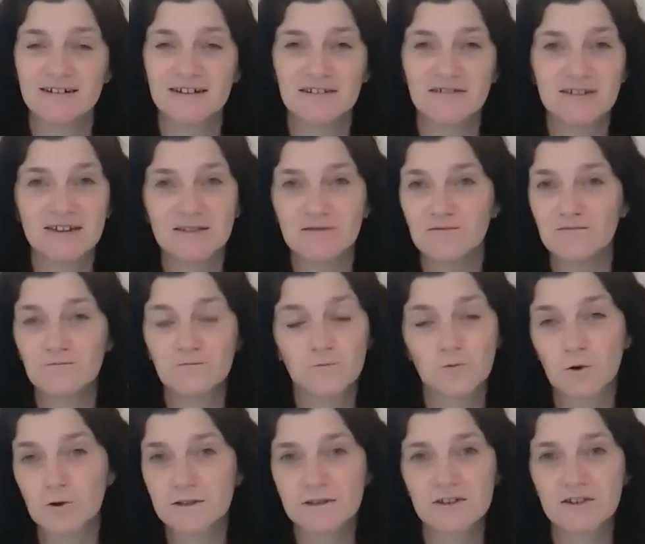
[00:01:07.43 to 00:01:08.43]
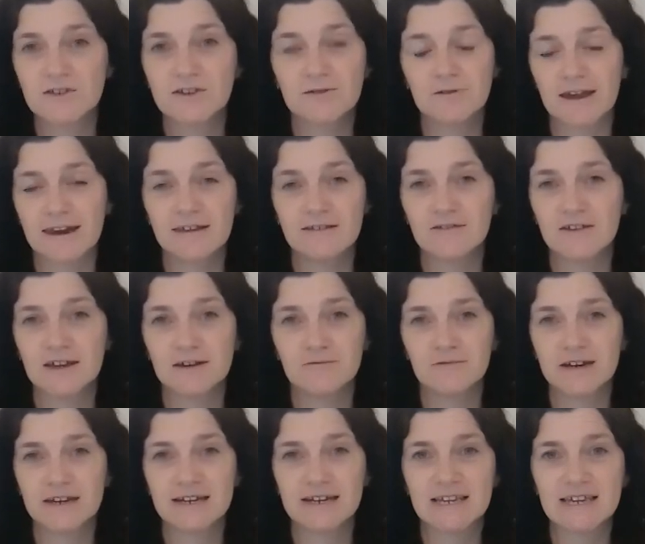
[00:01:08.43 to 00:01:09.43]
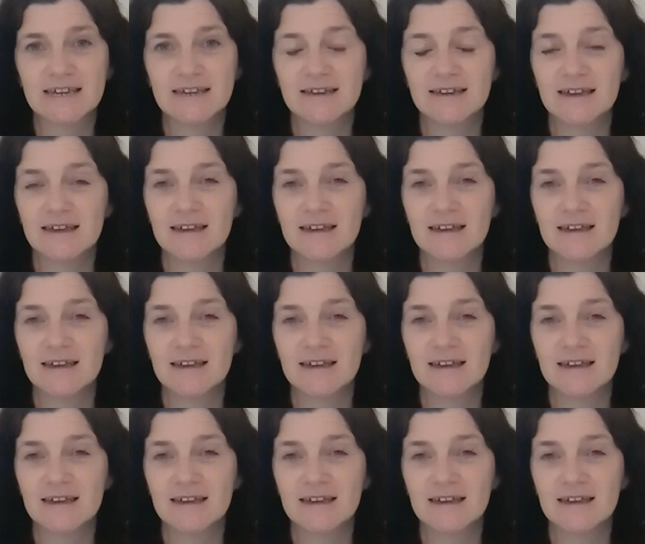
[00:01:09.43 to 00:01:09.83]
I didn't want to do anything really.